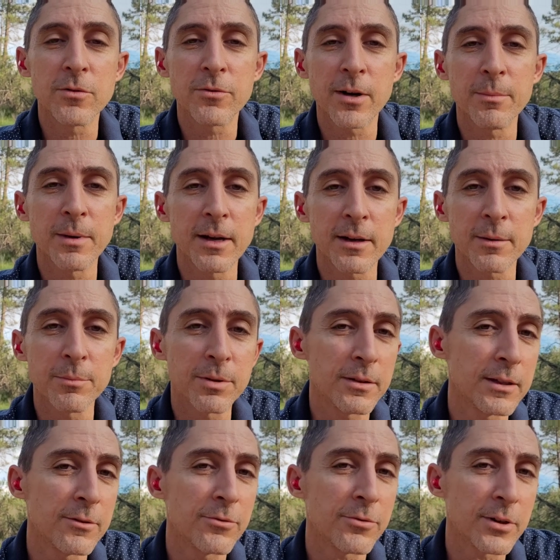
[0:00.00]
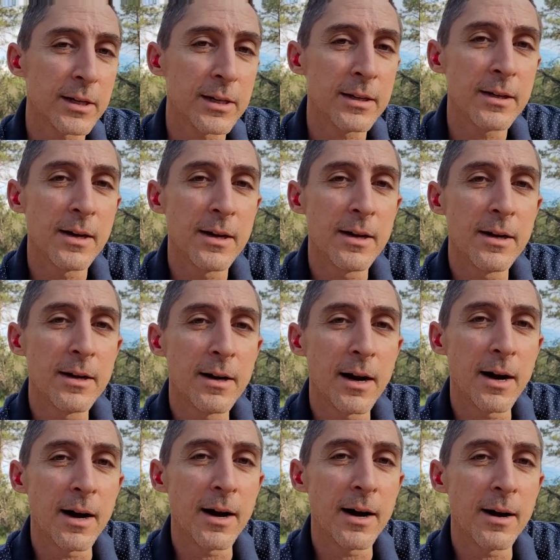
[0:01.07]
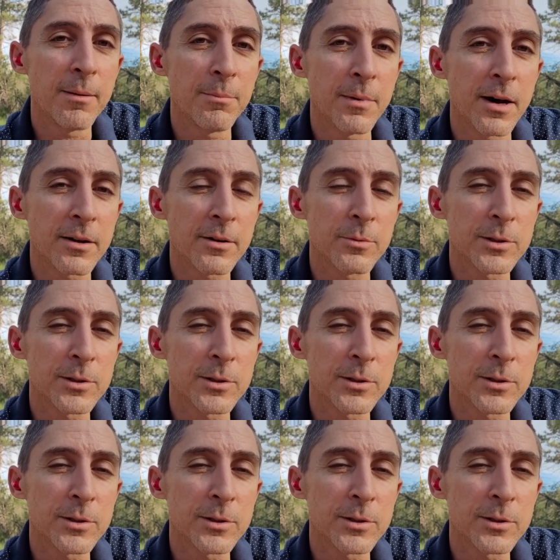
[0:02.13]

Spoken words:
from a completely free model,